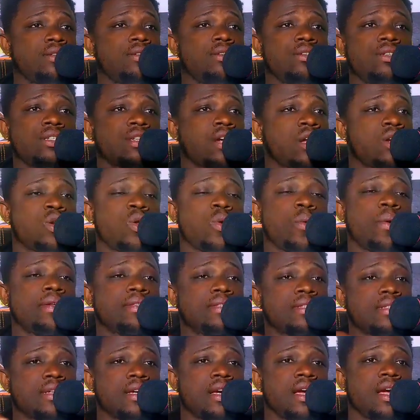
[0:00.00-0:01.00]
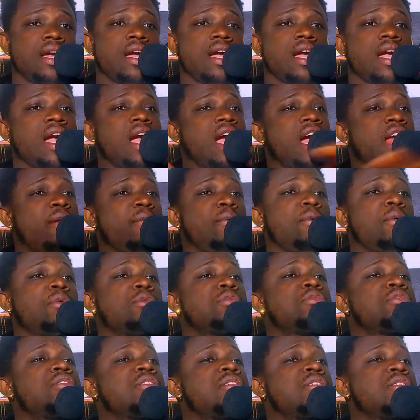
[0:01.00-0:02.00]
You can do it, and we will
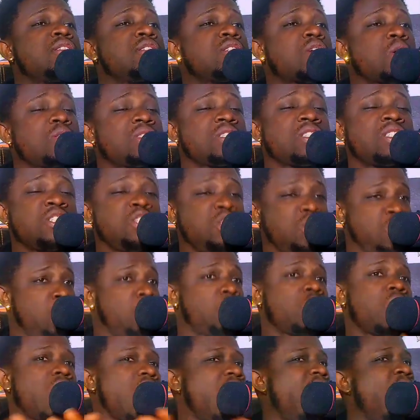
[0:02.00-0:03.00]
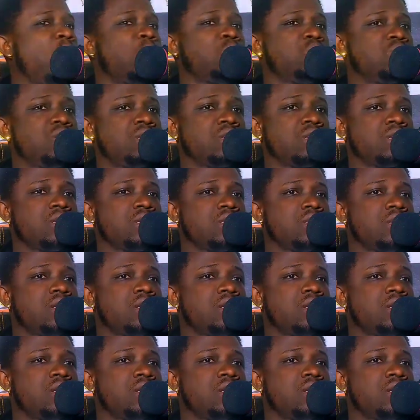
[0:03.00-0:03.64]
sort you out.